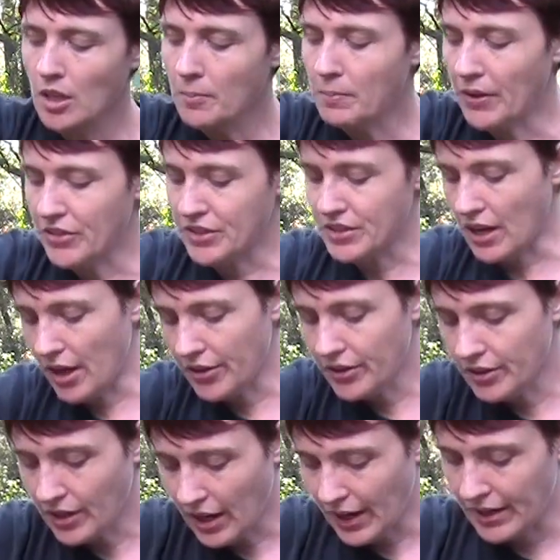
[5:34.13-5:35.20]
But this
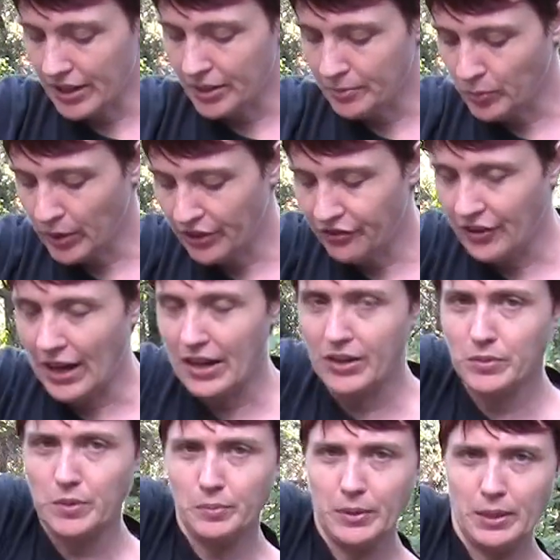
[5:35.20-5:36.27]
other item we
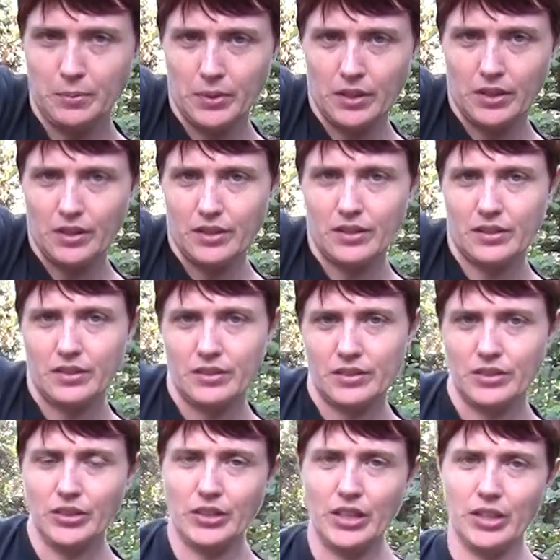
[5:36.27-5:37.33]
found when we were
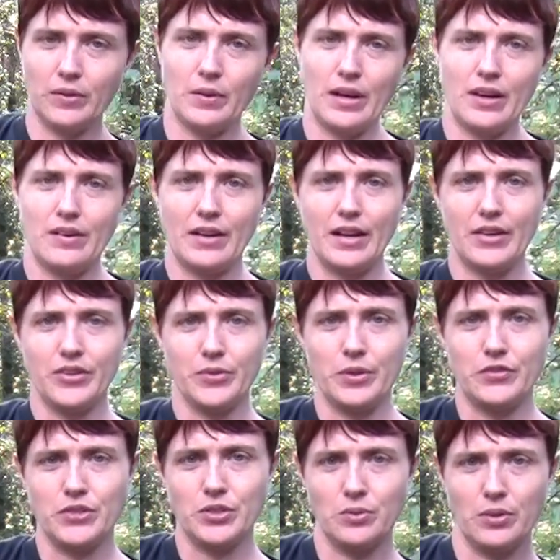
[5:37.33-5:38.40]
looking around at
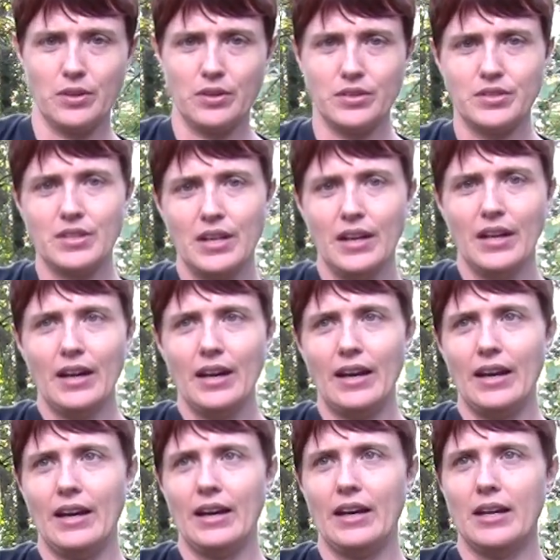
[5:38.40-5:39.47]
thrift stores
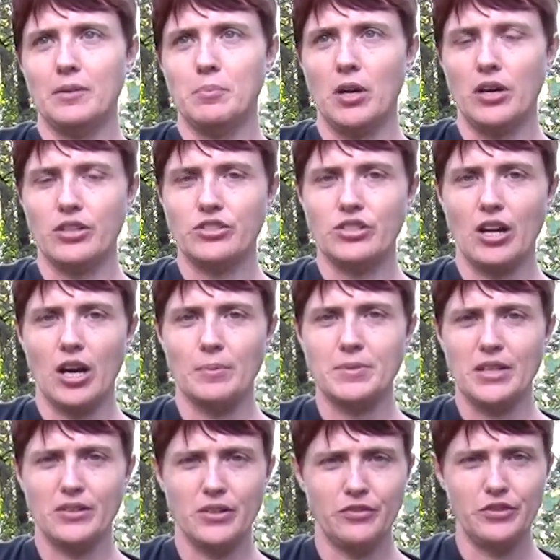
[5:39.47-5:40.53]
and pawn shops.
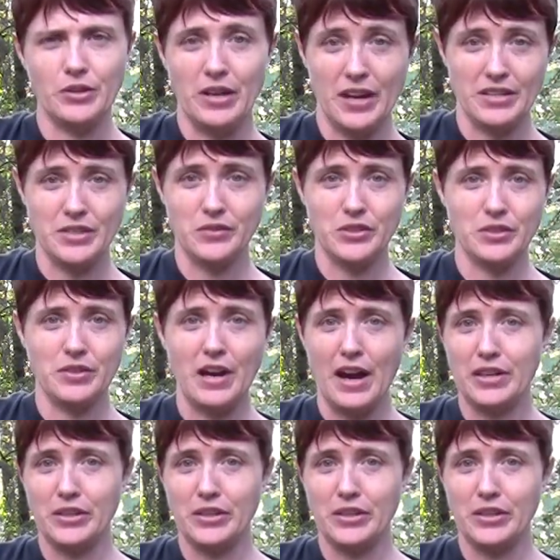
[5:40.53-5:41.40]
I don't know if you guys ever do that.